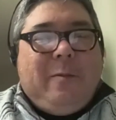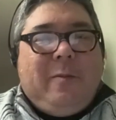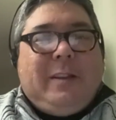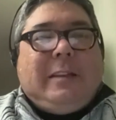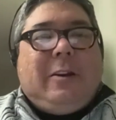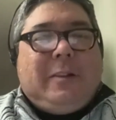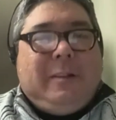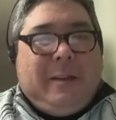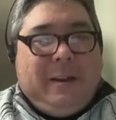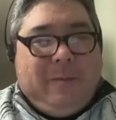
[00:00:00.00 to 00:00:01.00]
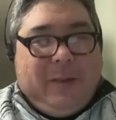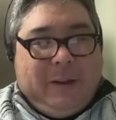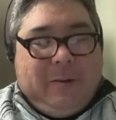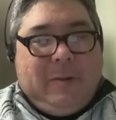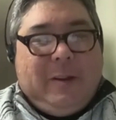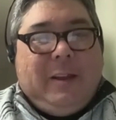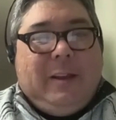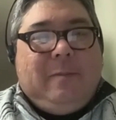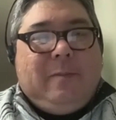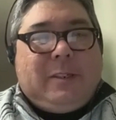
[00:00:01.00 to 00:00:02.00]
We talked a lot about
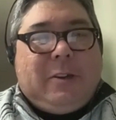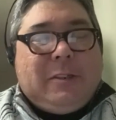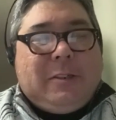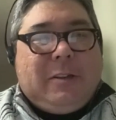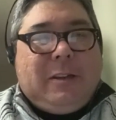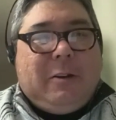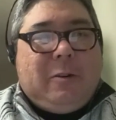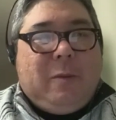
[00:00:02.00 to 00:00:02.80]
Skarsgård's character,